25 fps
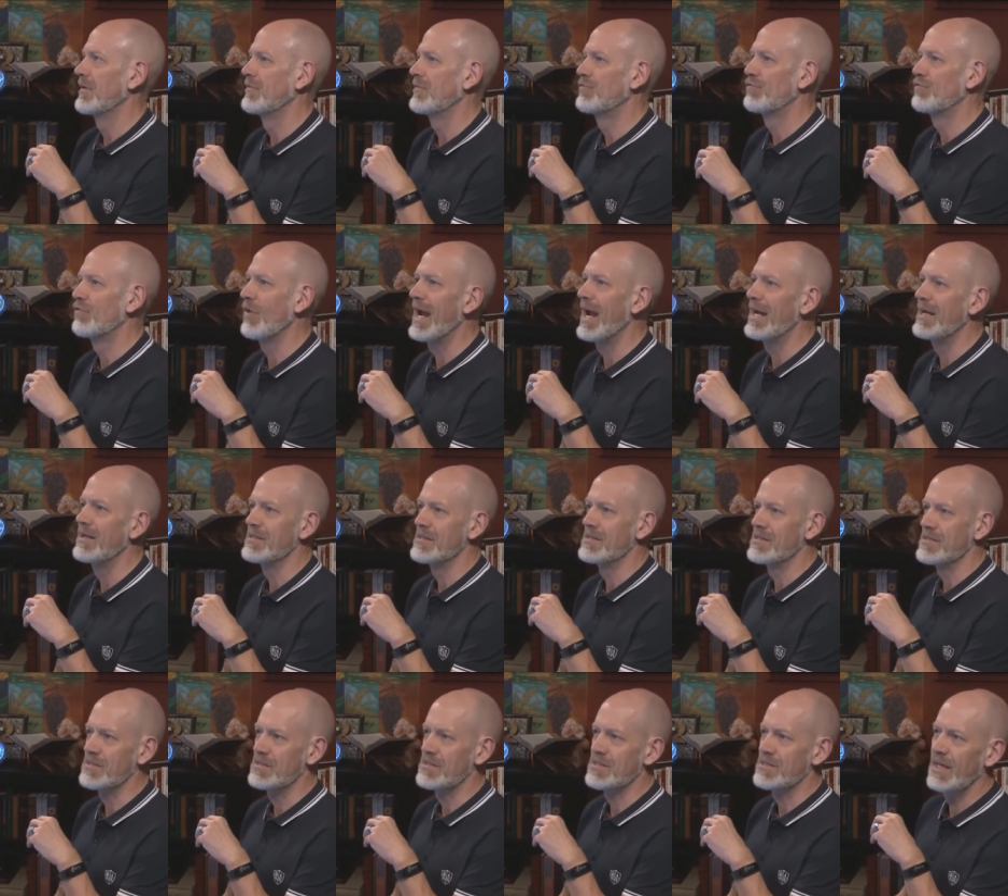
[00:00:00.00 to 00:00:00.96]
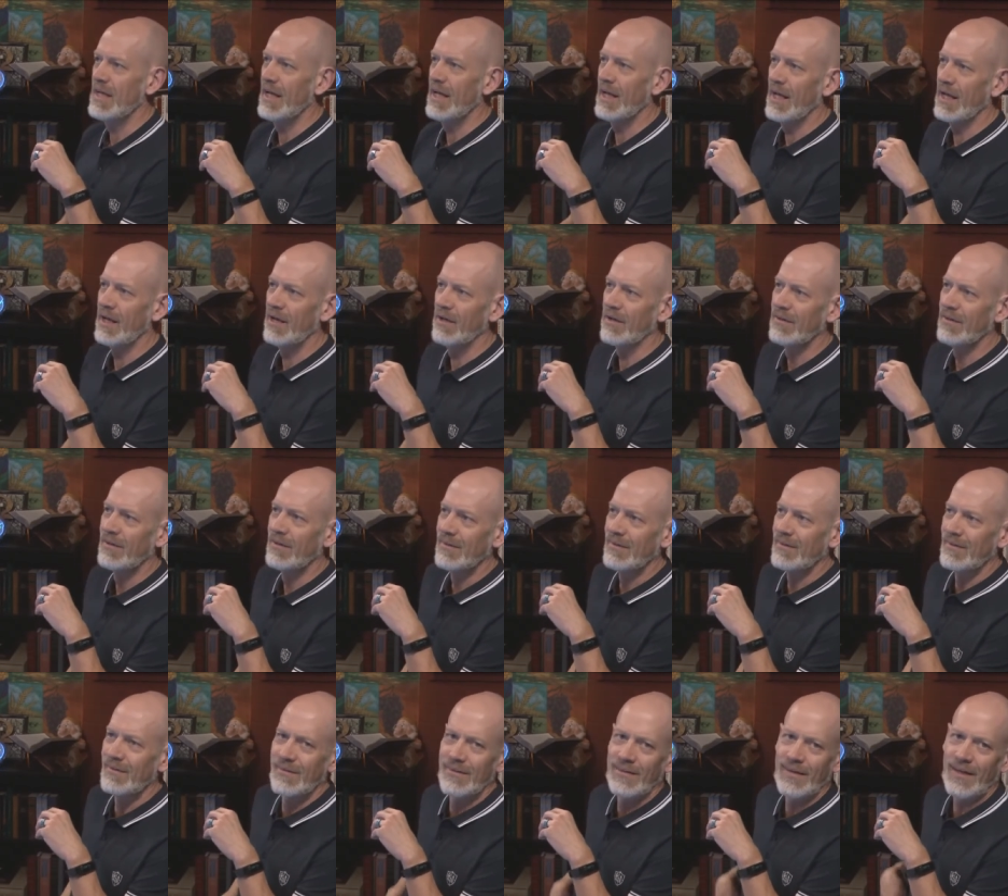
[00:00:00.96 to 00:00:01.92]
trains hitting
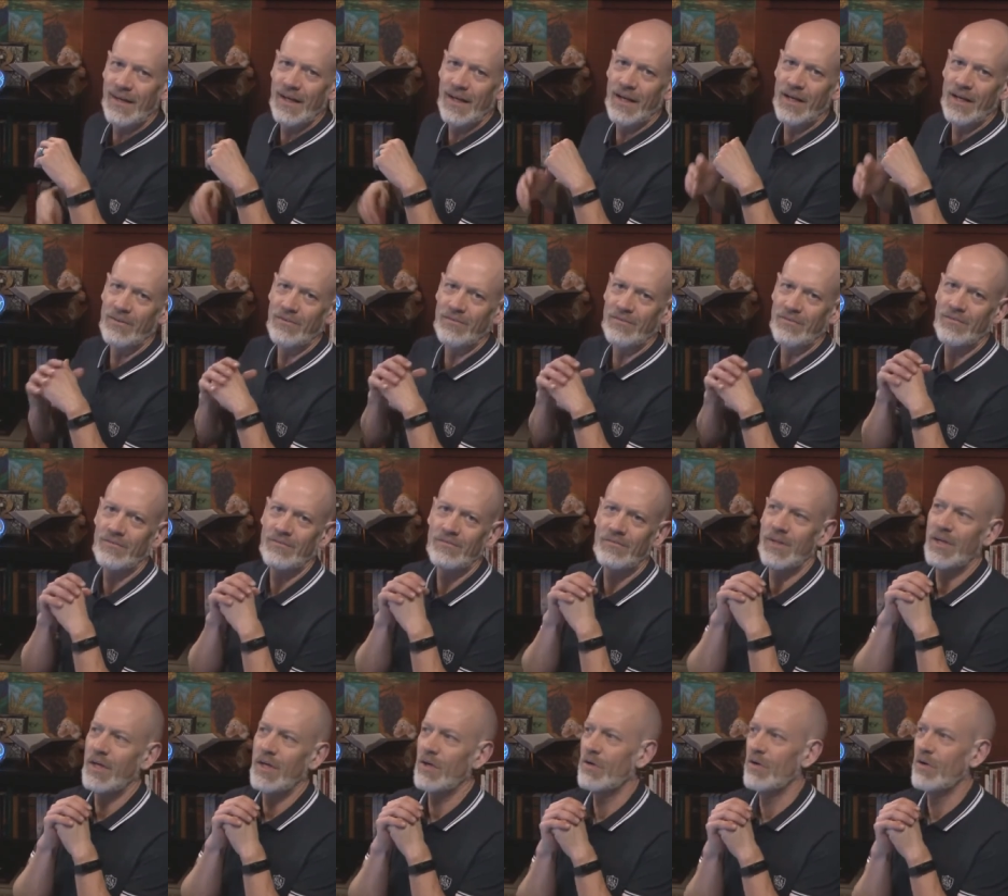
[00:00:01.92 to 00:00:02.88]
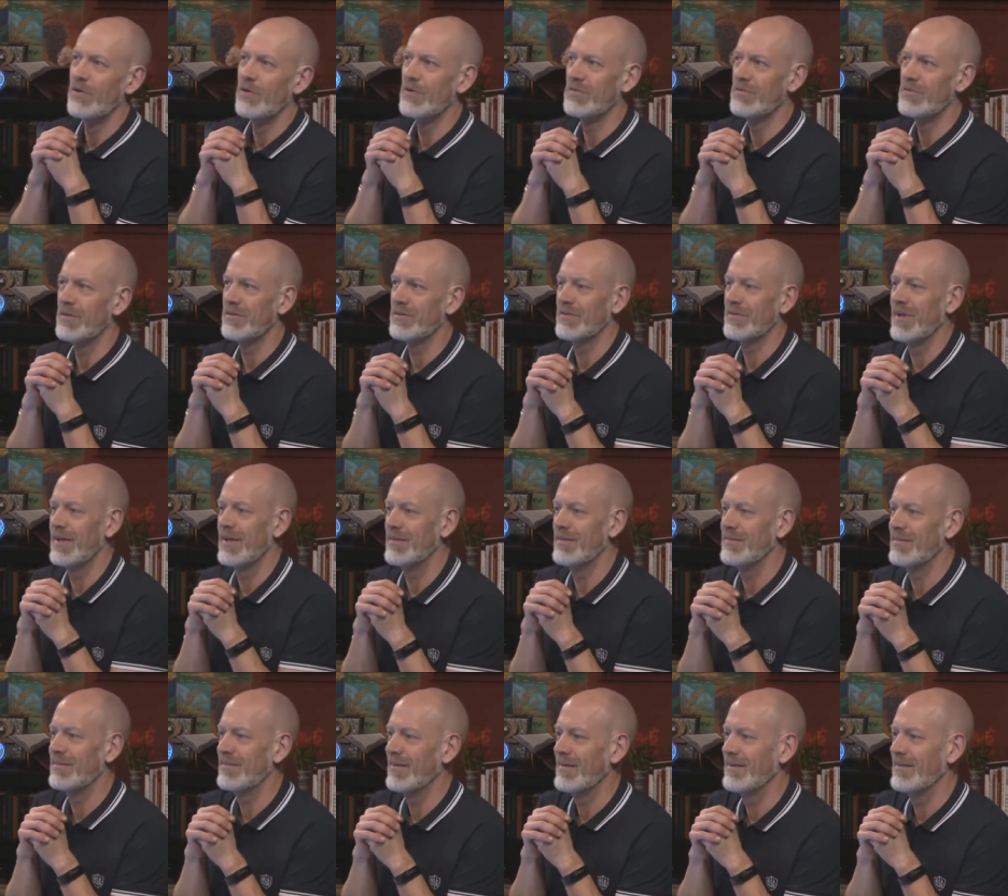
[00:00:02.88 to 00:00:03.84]
vehicles
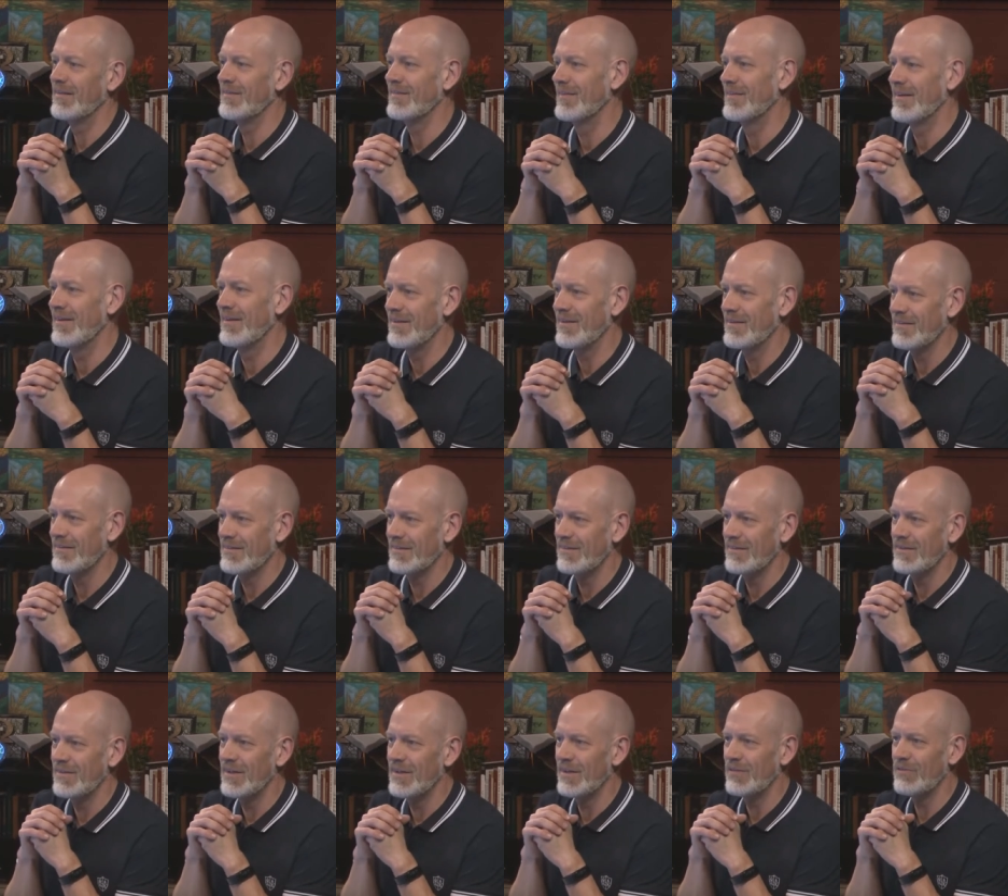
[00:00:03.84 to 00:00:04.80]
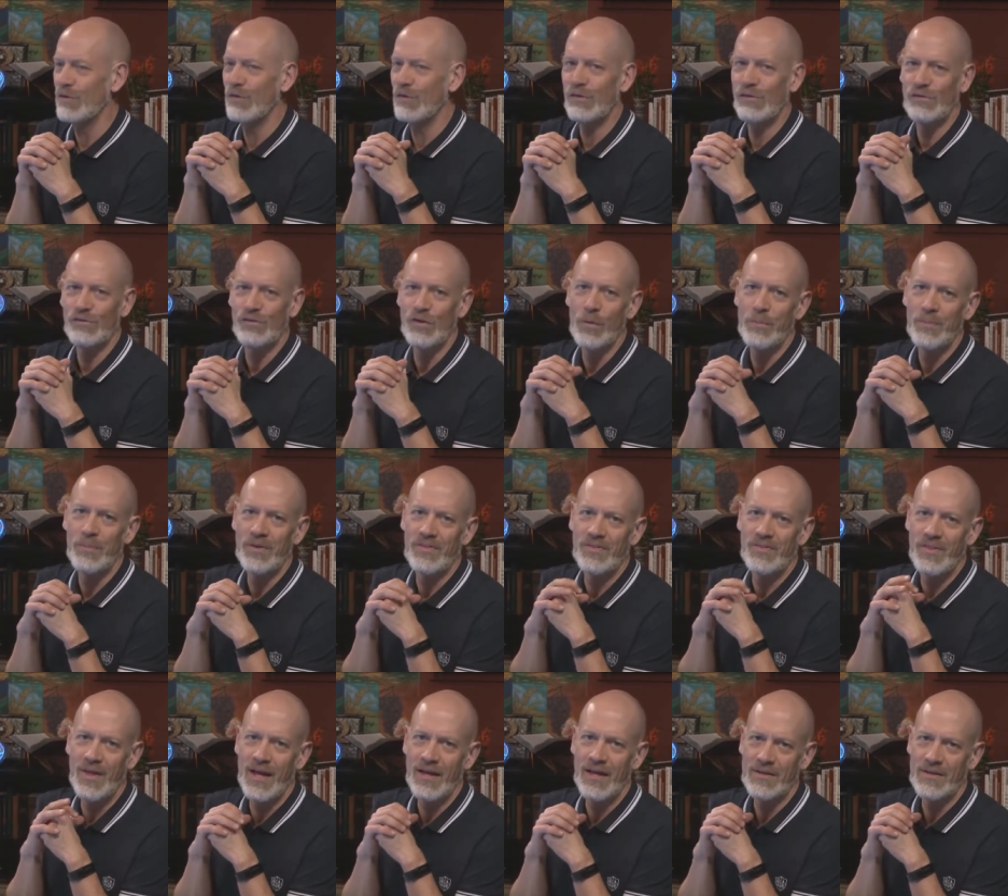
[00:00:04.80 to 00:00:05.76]
that do stupid
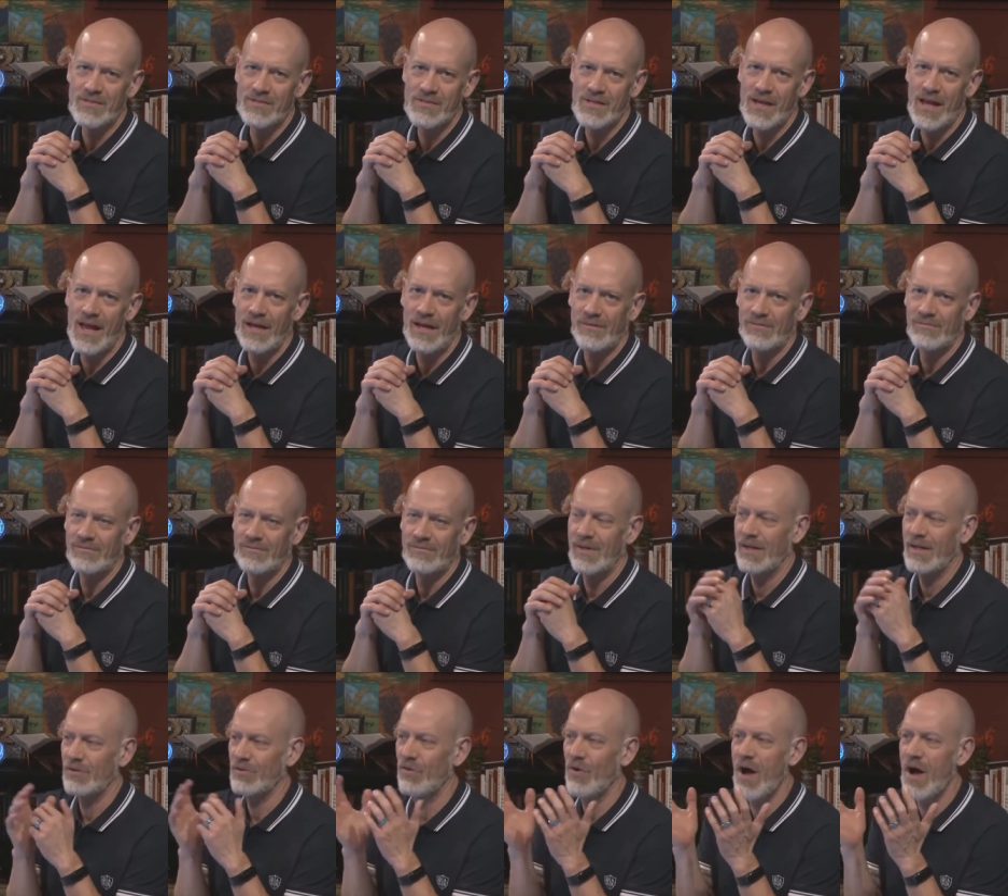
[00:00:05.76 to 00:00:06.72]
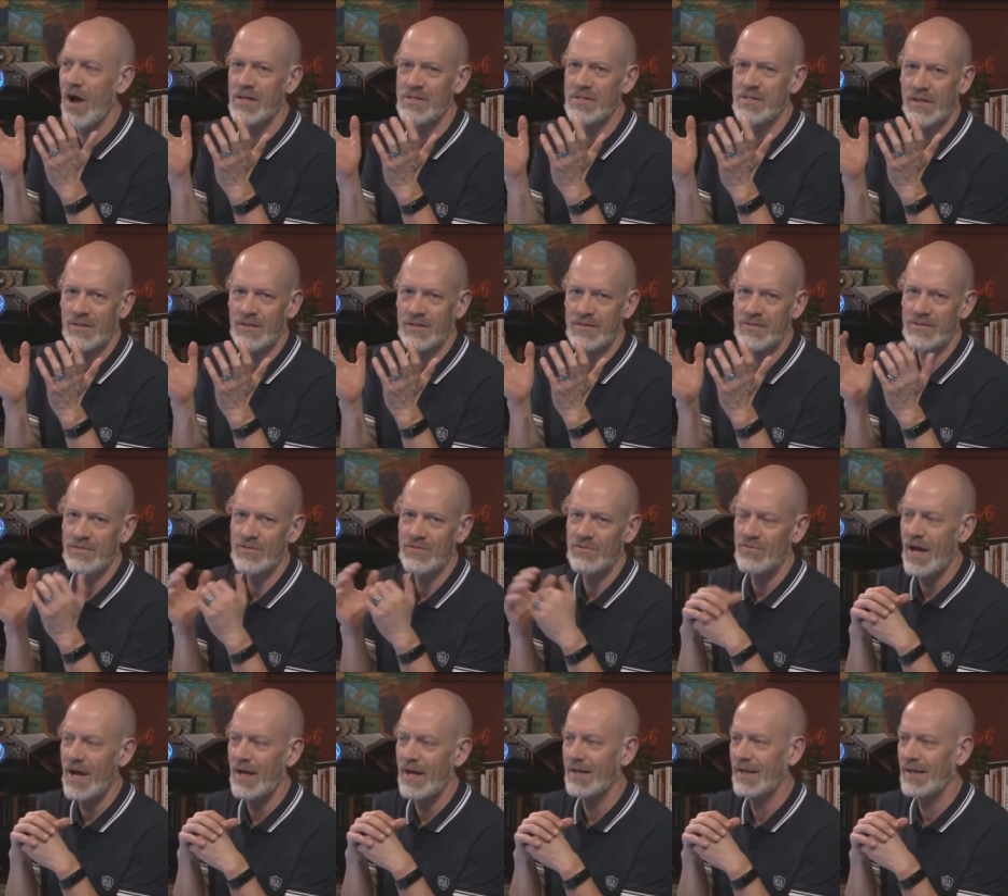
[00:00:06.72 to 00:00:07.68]
things at crossings and
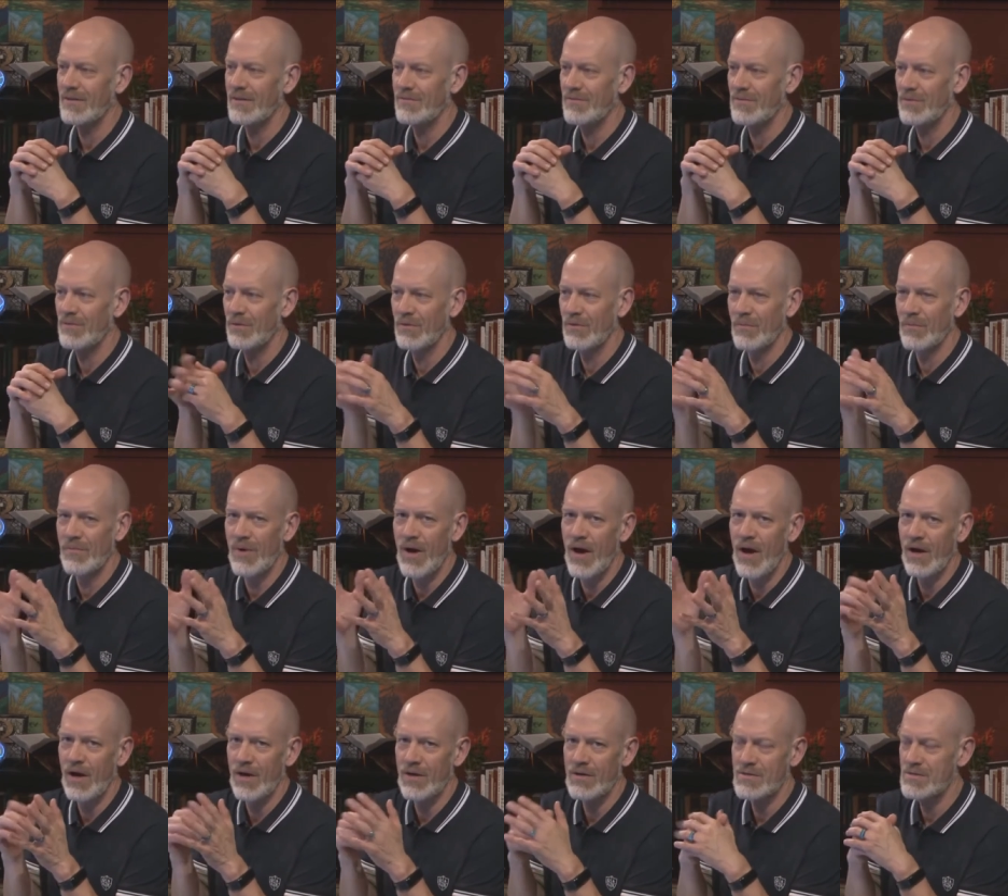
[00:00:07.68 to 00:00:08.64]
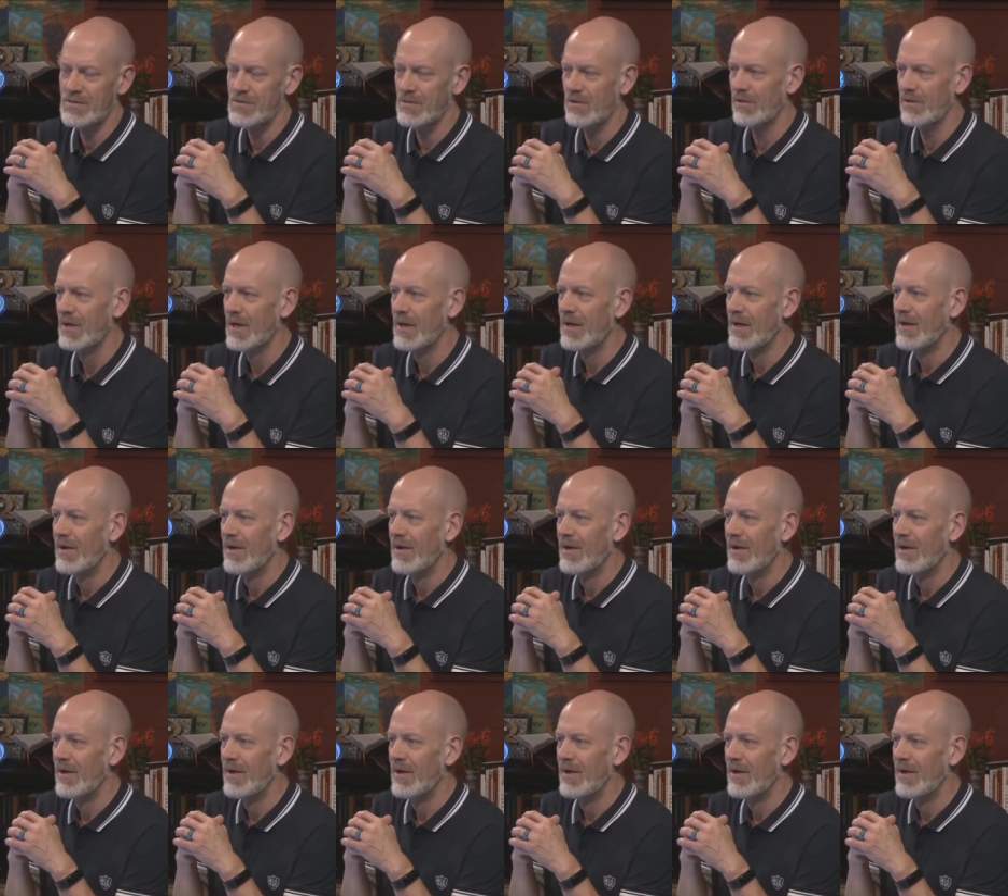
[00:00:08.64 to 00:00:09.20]
try to get through the bars or